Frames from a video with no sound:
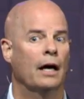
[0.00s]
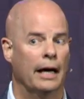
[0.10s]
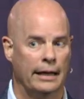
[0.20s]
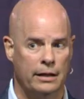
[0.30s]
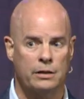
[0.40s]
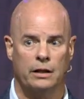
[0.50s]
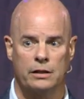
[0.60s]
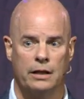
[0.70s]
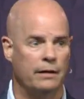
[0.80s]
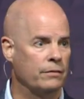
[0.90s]
And it's going to
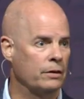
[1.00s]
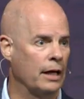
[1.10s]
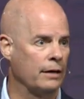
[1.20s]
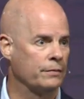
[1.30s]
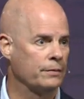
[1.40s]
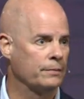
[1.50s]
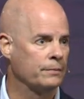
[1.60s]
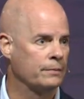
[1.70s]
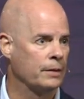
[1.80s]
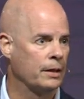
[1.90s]
save your life.
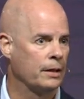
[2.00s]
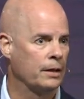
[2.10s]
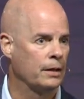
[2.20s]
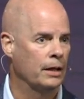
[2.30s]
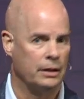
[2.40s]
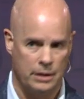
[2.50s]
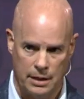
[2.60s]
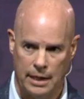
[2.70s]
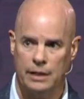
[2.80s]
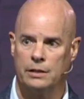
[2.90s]
And
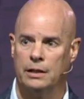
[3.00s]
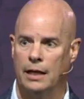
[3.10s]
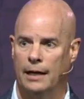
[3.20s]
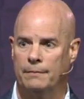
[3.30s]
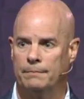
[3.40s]
today is the day.